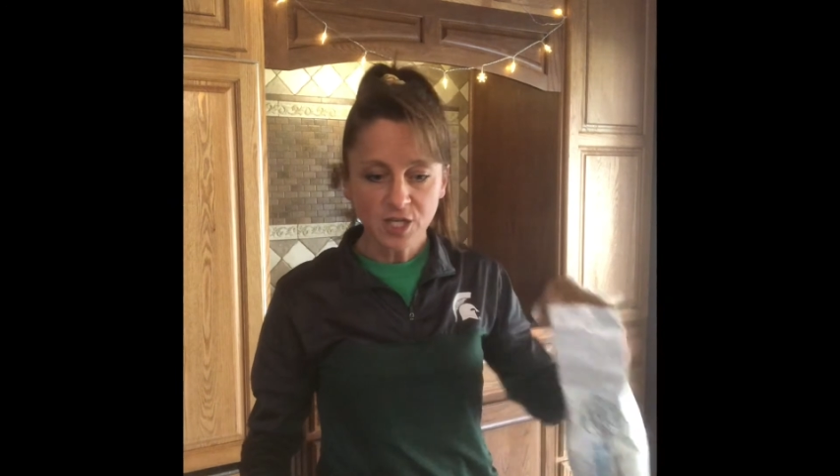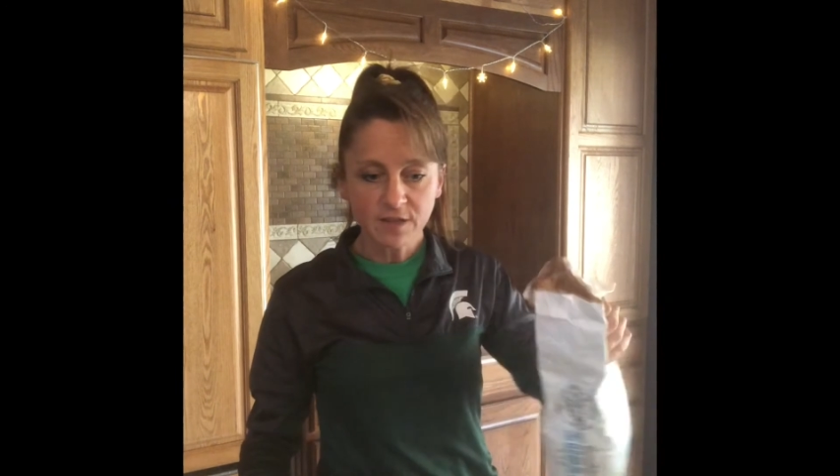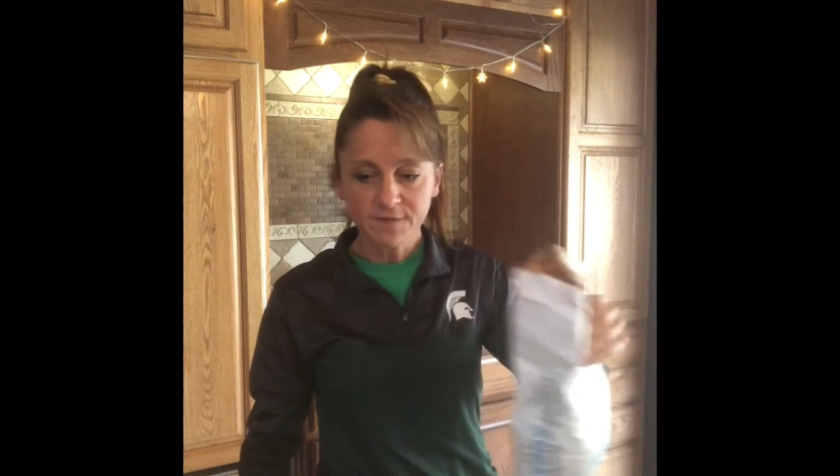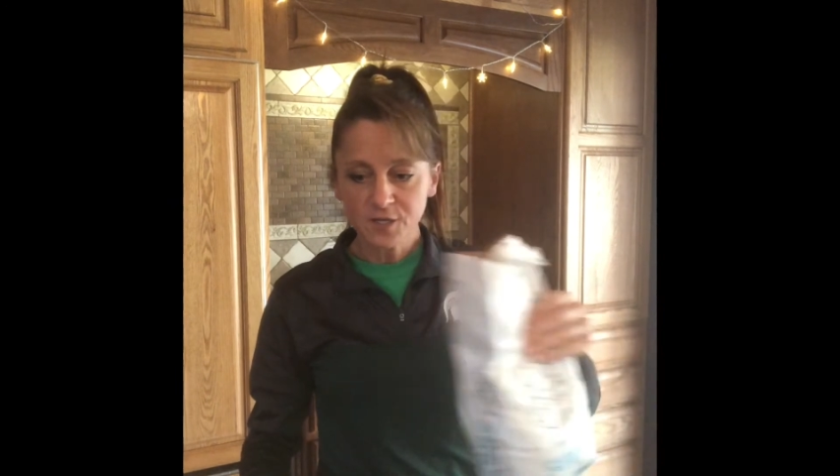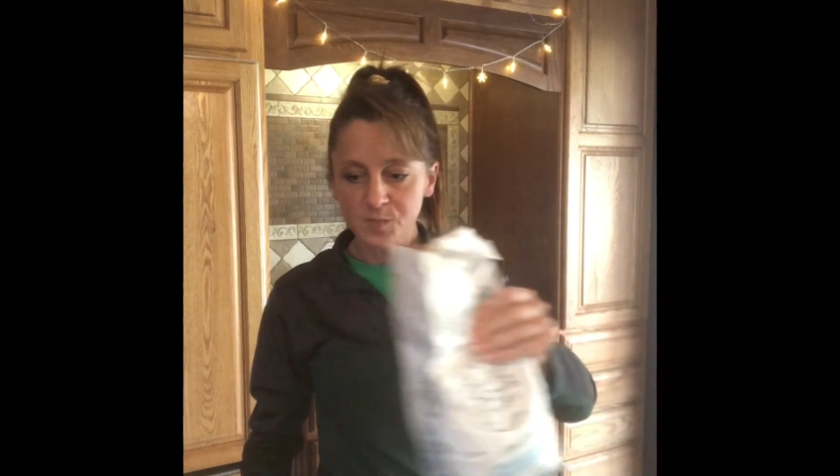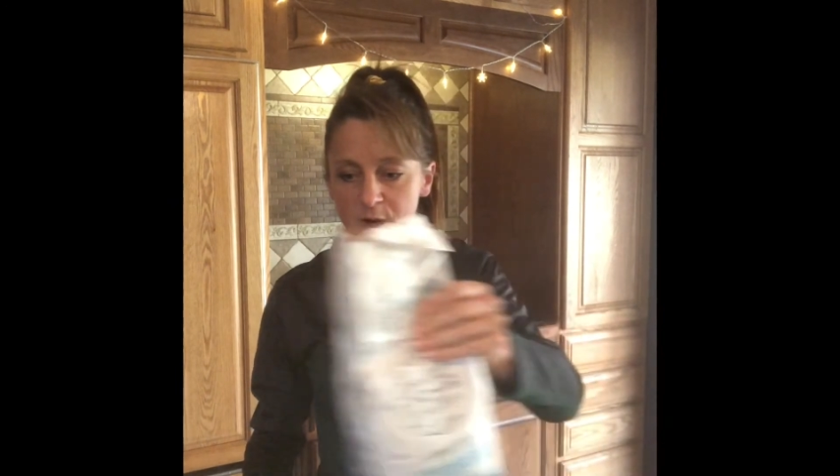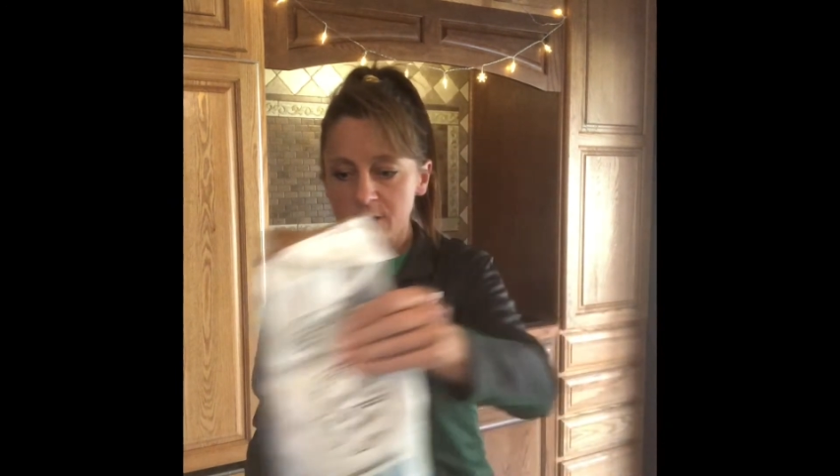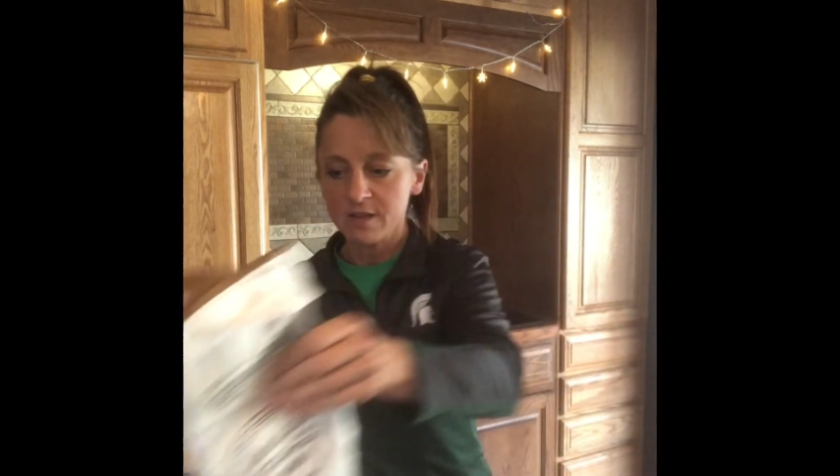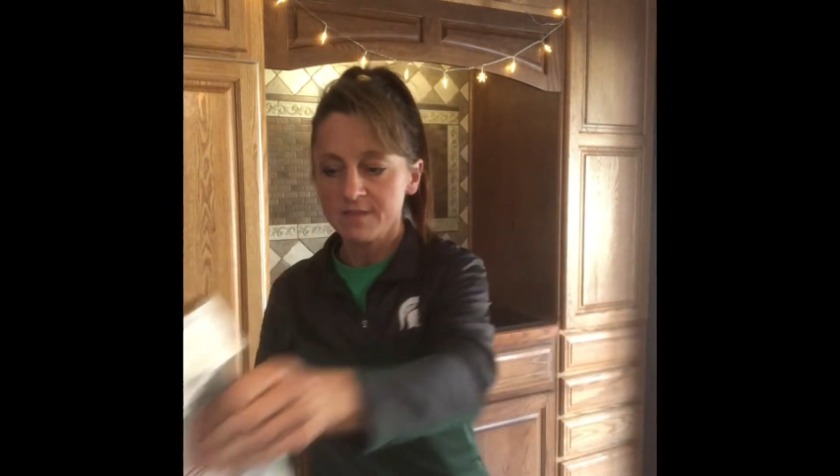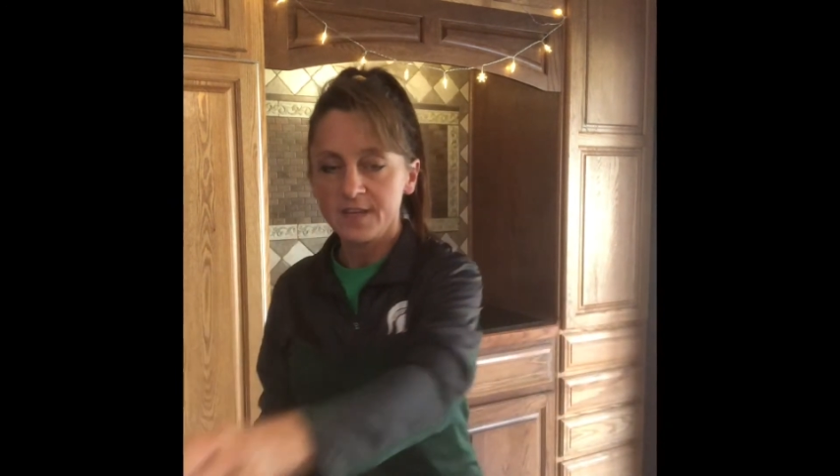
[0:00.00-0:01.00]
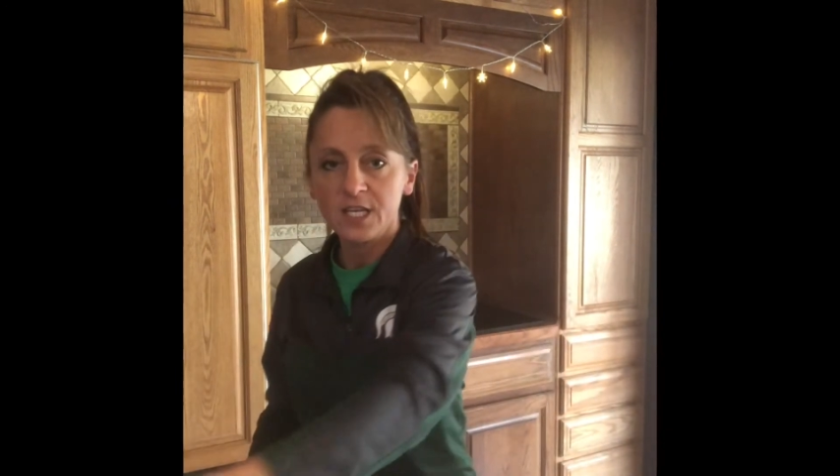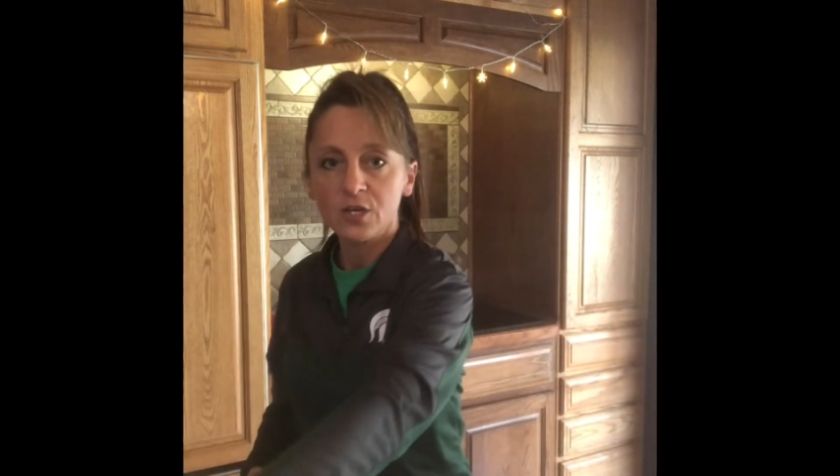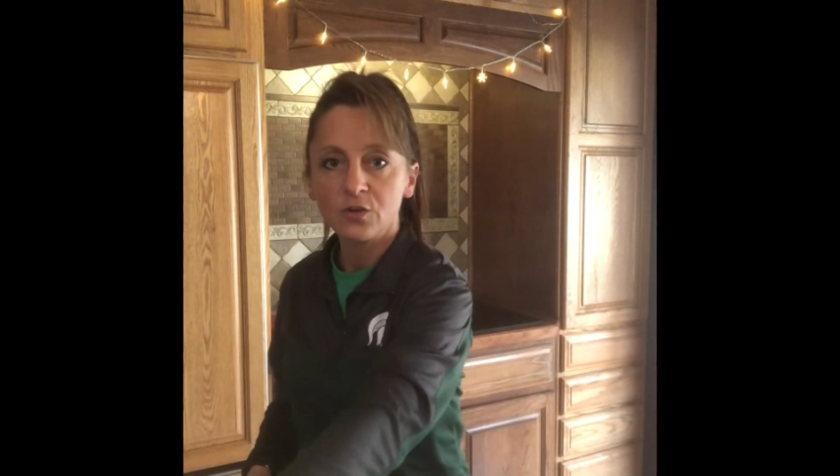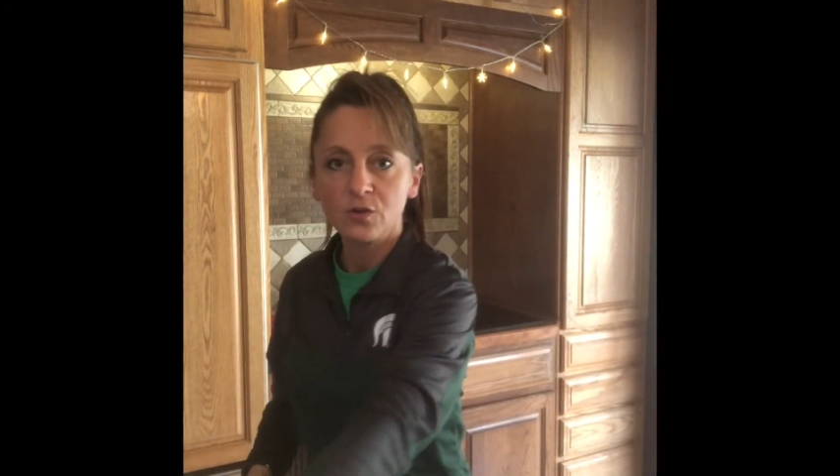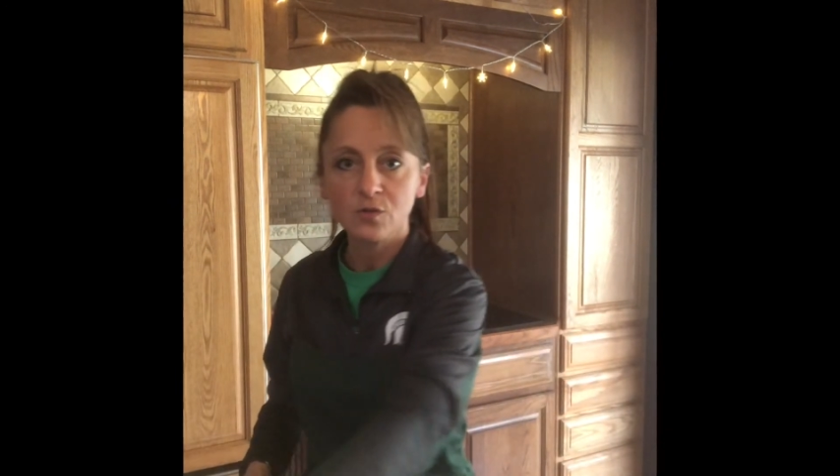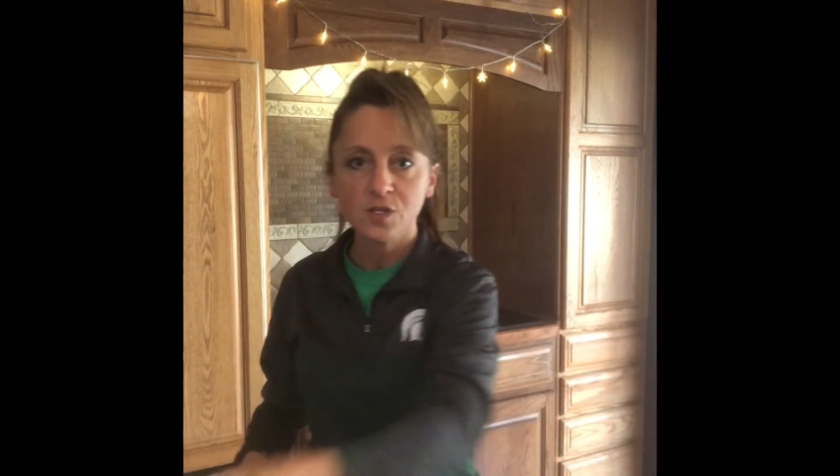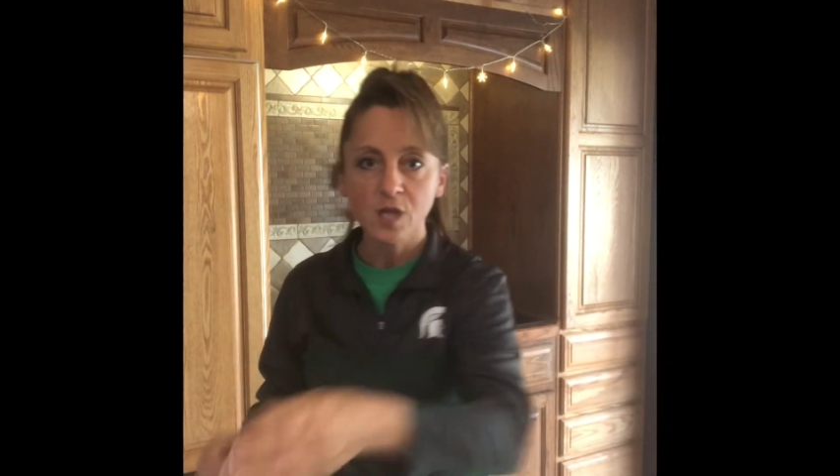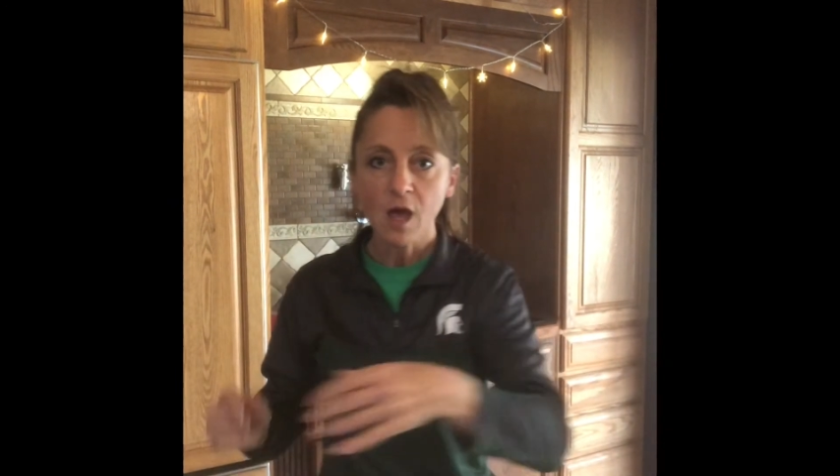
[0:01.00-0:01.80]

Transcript: the first part of the video, you saw